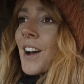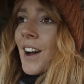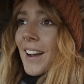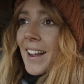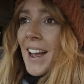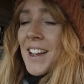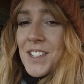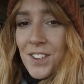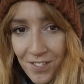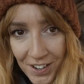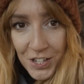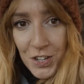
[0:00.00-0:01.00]
Okay, it's
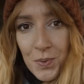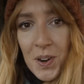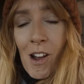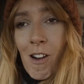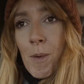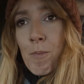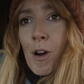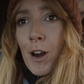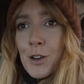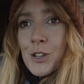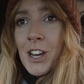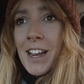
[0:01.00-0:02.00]
official, we are
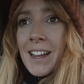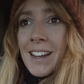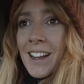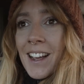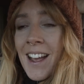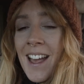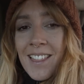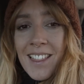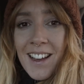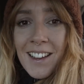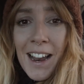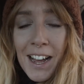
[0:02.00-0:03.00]
approaching
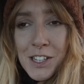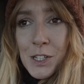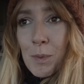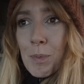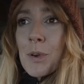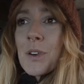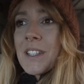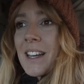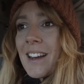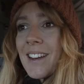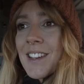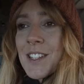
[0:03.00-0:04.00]
the Alaska
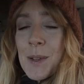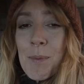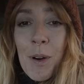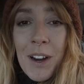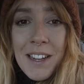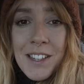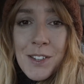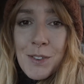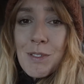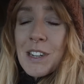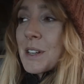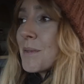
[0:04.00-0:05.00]
border. It's a pretty
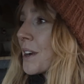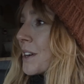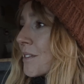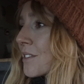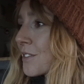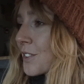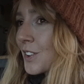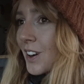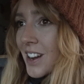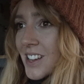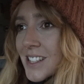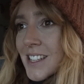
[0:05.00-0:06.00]
surreal moment for
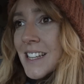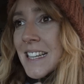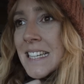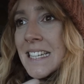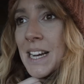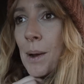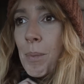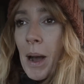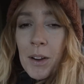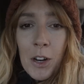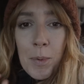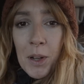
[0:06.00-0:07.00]
us. But
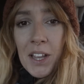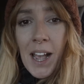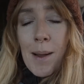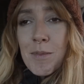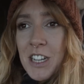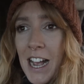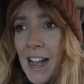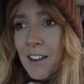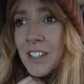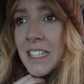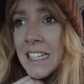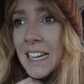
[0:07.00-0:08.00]
I'm going to put the camera
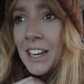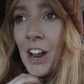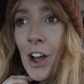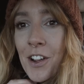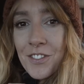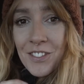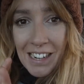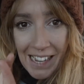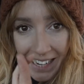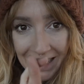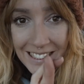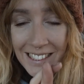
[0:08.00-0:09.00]
down and
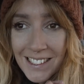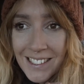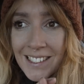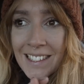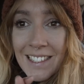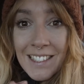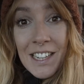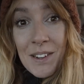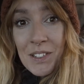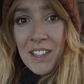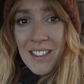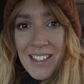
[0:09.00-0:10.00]
hopefully see
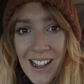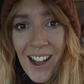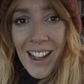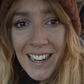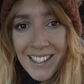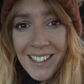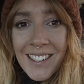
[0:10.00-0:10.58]
you on the other side.